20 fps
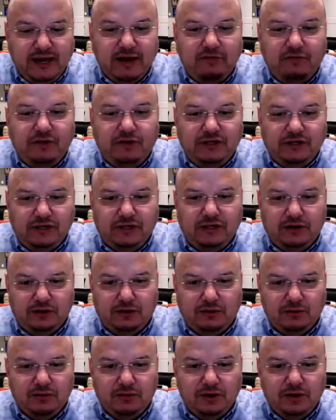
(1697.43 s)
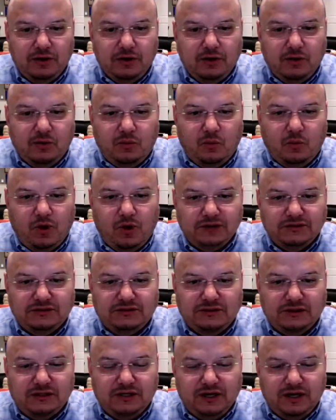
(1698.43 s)
Every kiddo wants
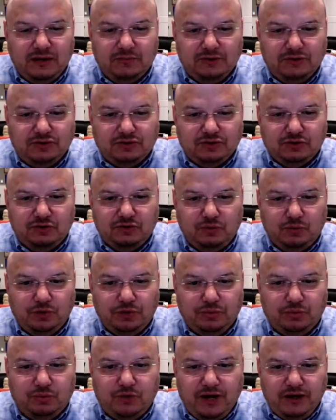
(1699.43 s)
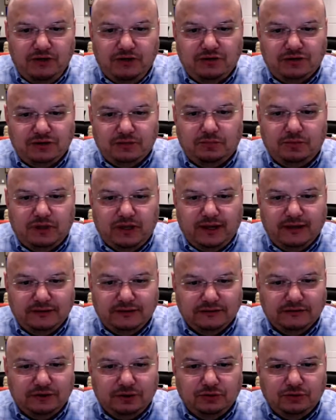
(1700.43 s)
to come to school with brand new
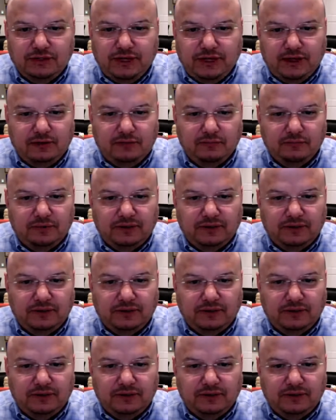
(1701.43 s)
supplies, no doubt,